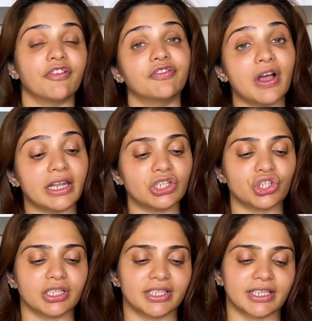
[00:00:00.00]

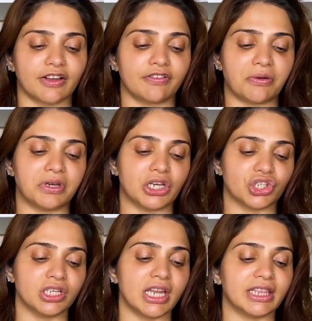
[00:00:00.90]
Vanish Stick
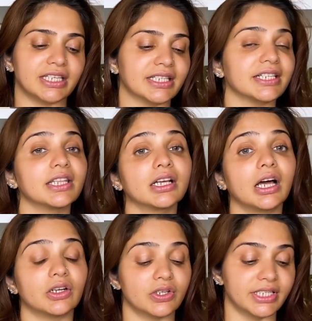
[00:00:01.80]
Foundation, and this is in the
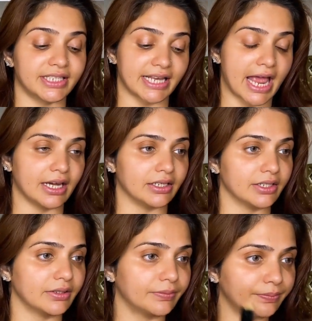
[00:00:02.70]
color Sand.